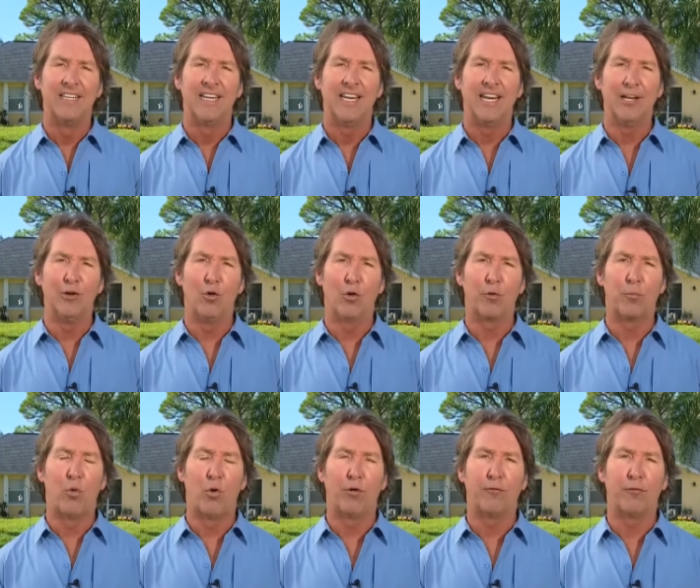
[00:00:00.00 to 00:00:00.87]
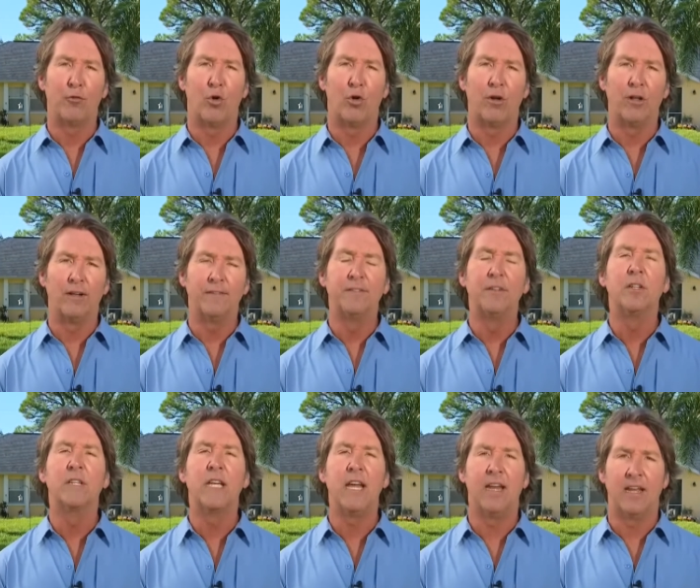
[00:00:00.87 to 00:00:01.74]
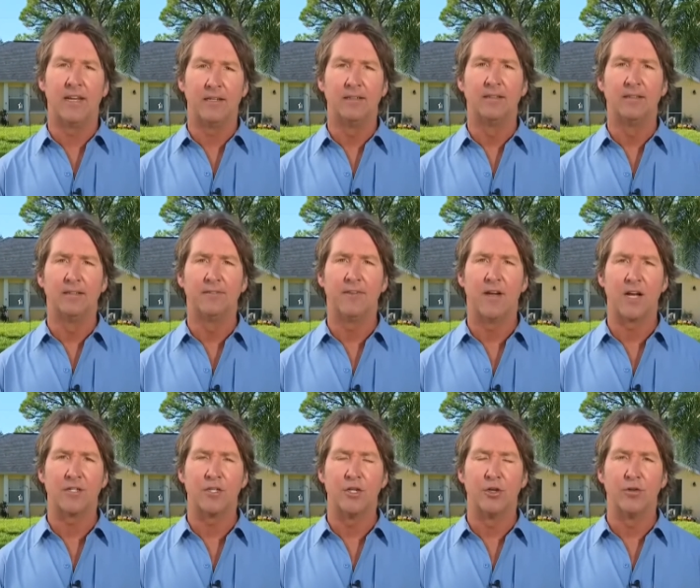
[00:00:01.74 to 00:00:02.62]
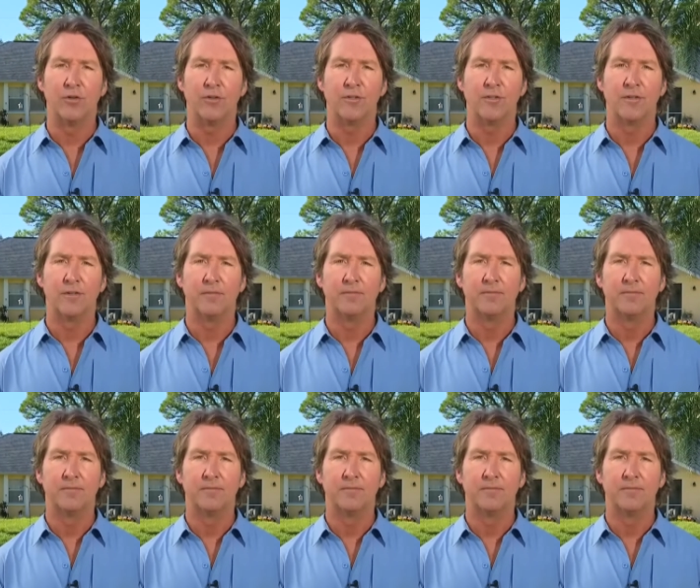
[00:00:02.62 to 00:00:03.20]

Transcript: In North Port, Florida, Phil Keating, Fox News.